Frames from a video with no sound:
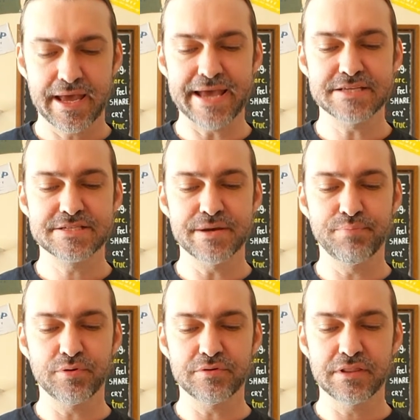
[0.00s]
A
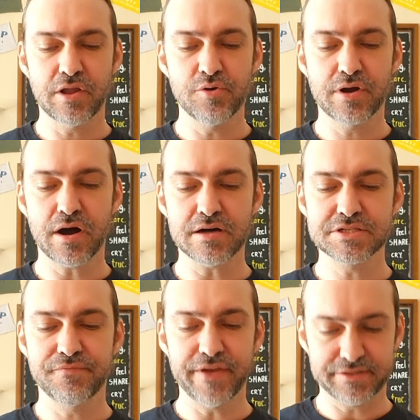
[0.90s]
simple,
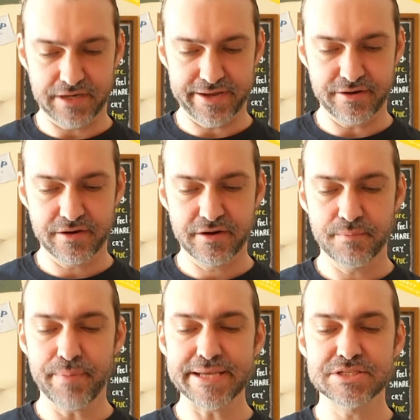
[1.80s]
low-cost ventilator
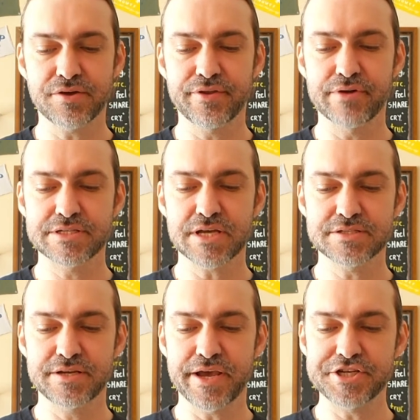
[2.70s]
based on the
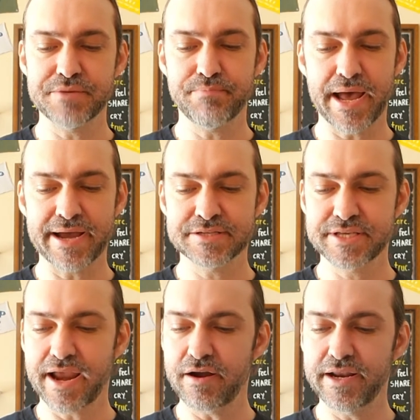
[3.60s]
resuscitation bags
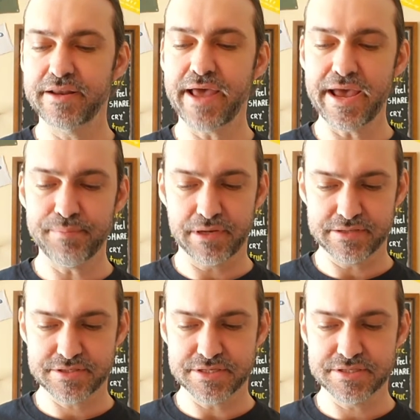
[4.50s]
carried in
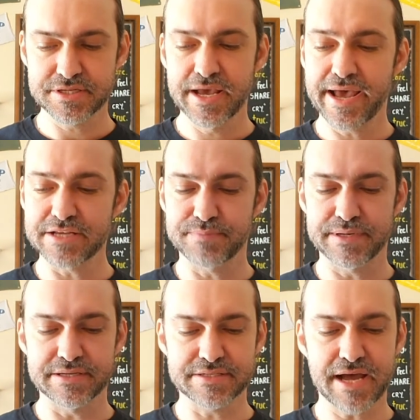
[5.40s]
ambulances has
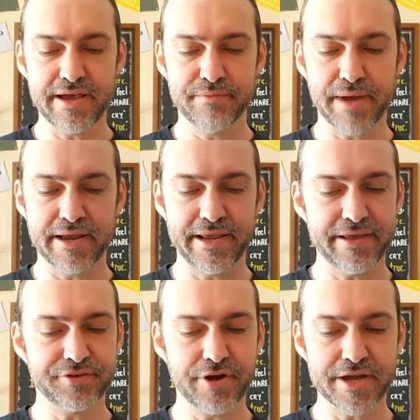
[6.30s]
been designed by an
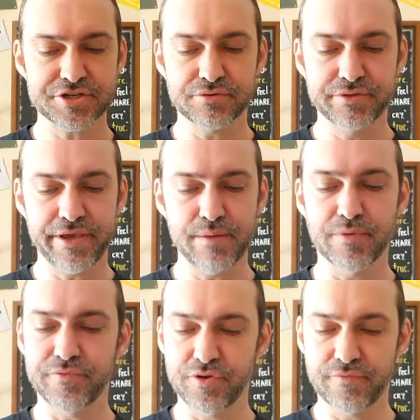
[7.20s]
international team
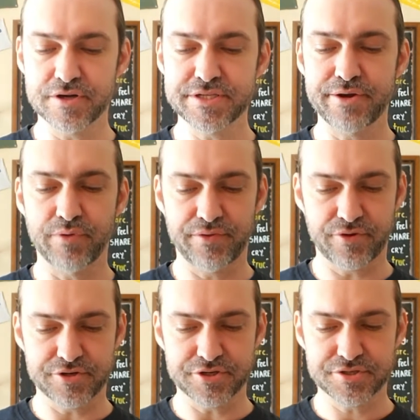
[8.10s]
of university
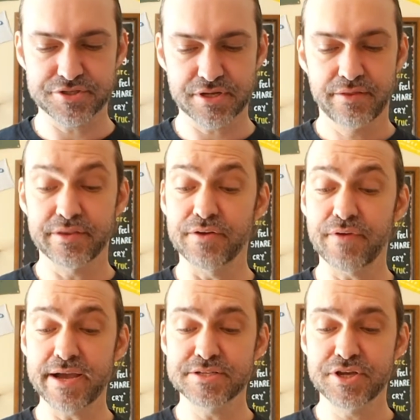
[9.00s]
researchers. The
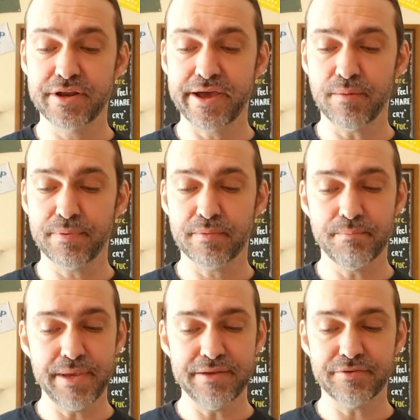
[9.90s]
device could help
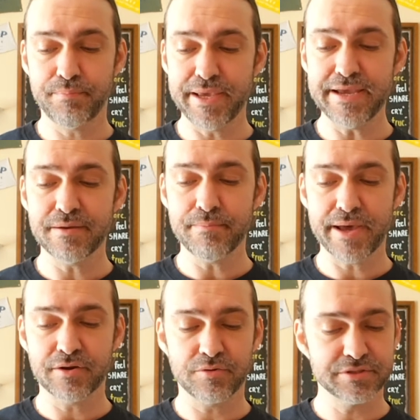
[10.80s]
meet peak
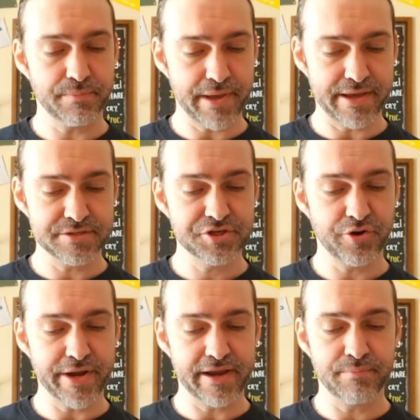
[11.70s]
medical demands
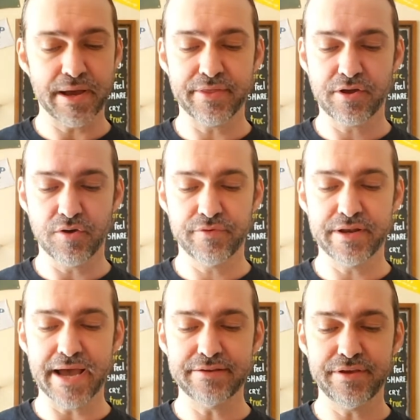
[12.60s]
created by the COVID
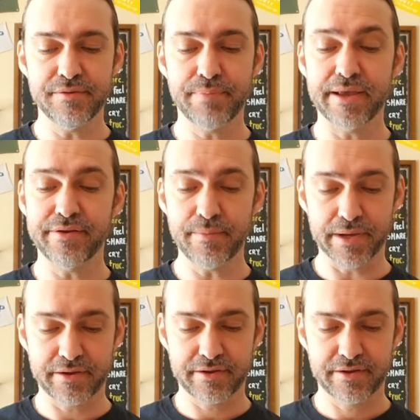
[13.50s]
nineteen
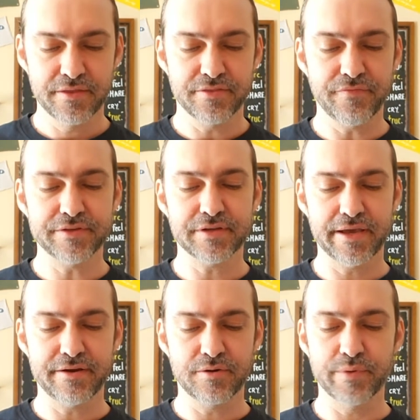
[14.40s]
pandemic. The
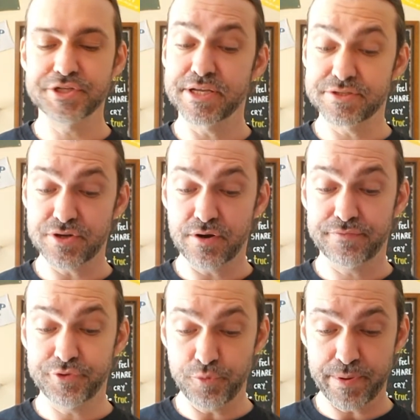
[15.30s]
ventilator, which can
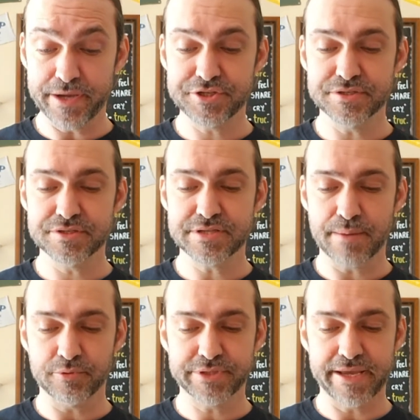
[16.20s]
serve two patients
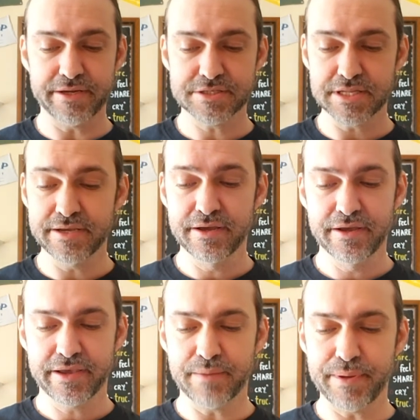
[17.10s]
simultaneously,
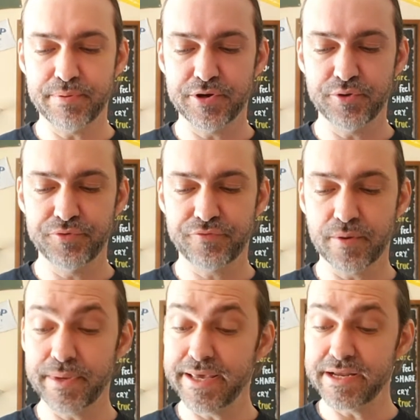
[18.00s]
can be produced
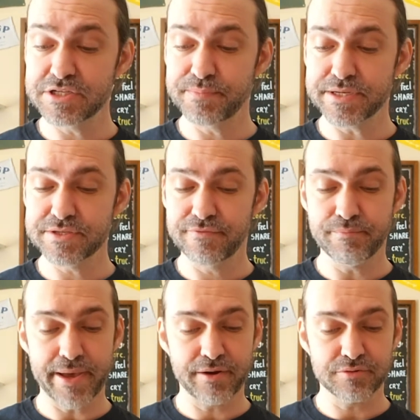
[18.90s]
from inexpensive
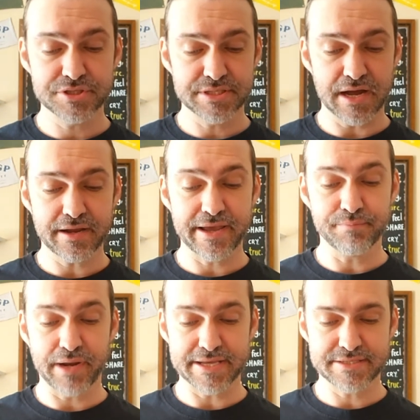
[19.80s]
metal stock and
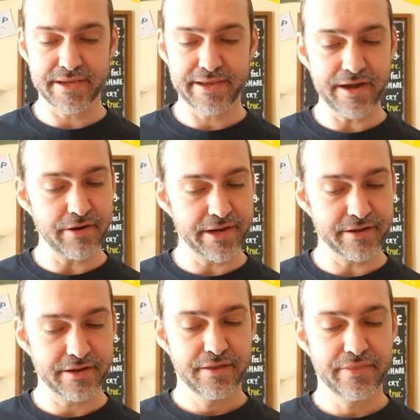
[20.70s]
plastic
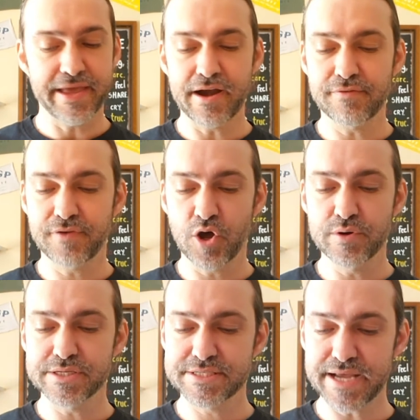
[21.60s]
gearing. The airflow
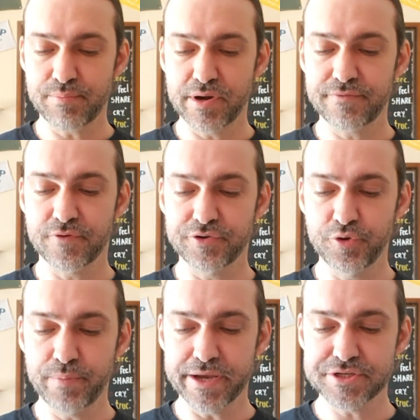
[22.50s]
is separate for
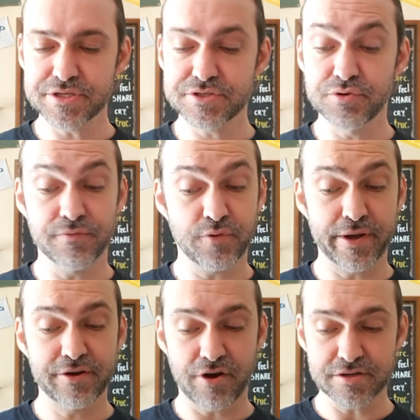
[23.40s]
two patients to
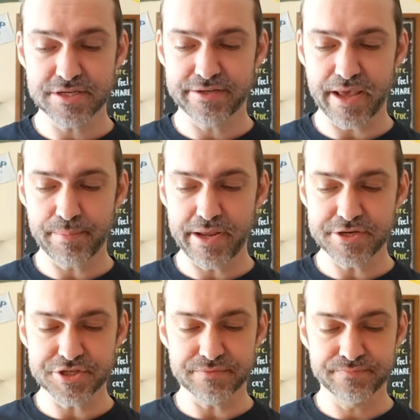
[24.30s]
avoid
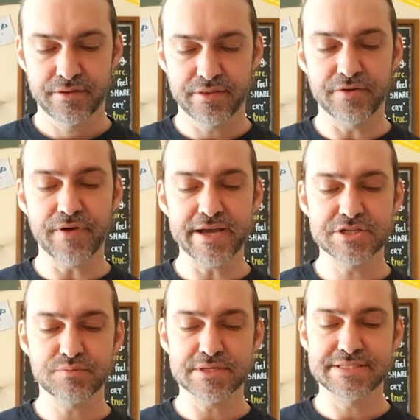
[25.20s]
cross-contamination. The
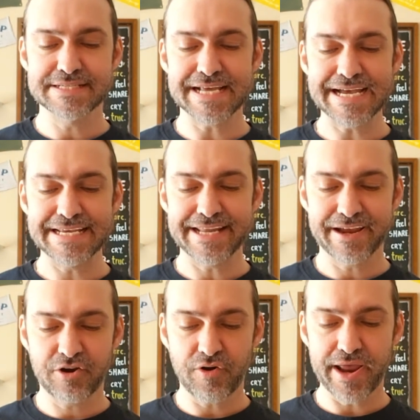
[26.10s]
device was designed
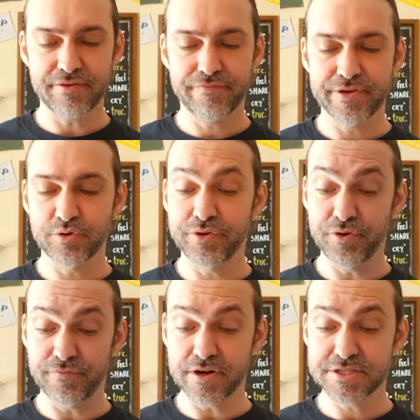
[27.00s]
at Cranfield
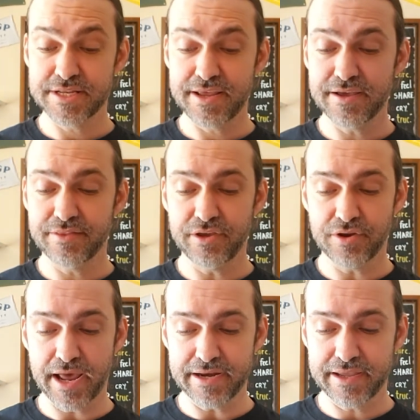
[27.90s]
University in the
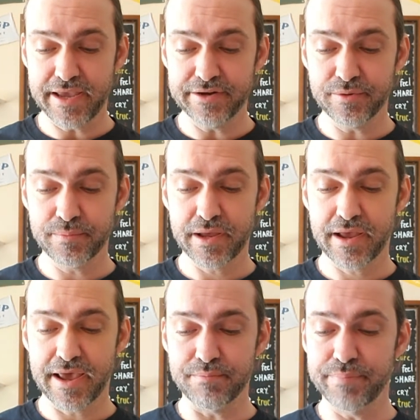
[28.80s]
United Kingdom
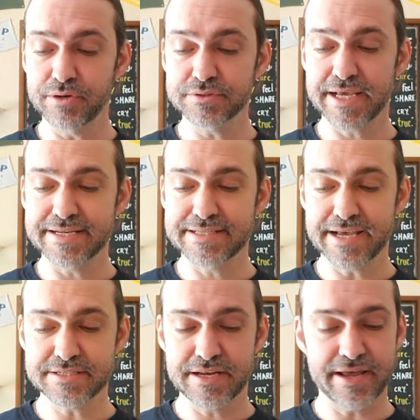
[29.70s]
and built and
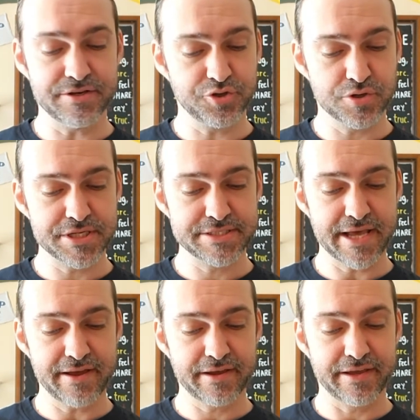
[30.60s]
tested at Georgia
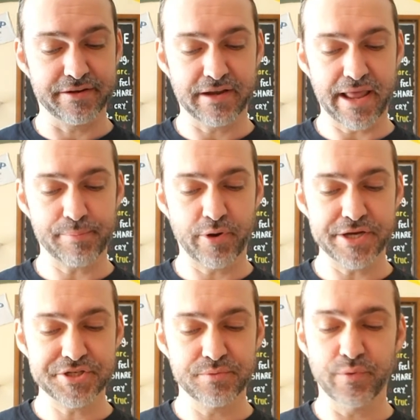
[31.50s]
Tech in
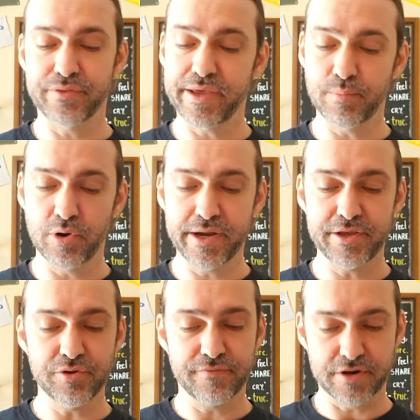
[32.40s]
collaboration with Emory
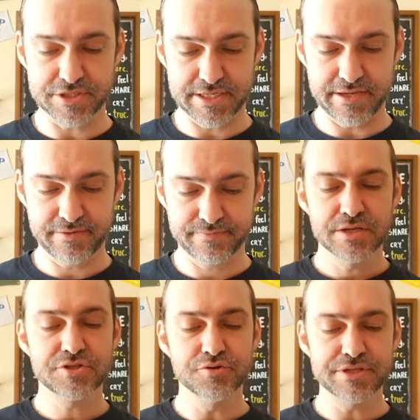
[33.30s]
University.
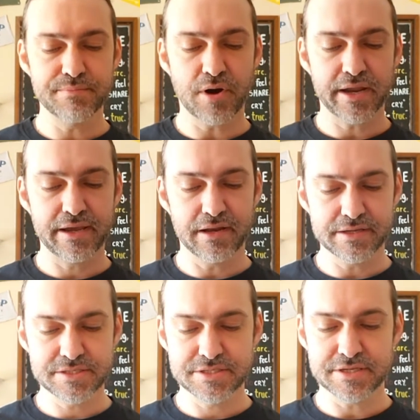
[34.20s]
Susan
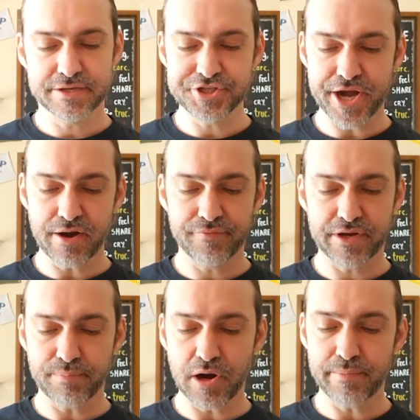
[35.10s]
Margillis, chair of the
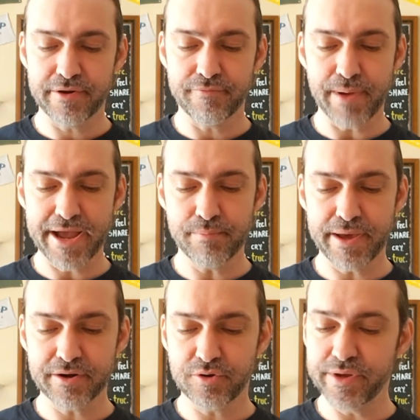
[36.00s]
Department of
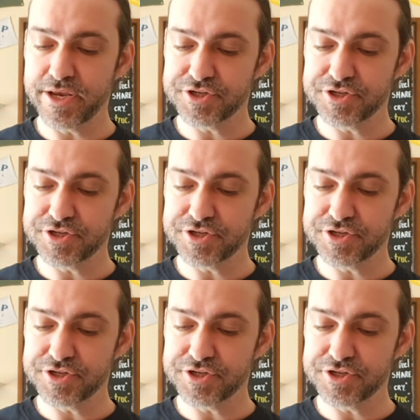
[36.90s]
Biomedical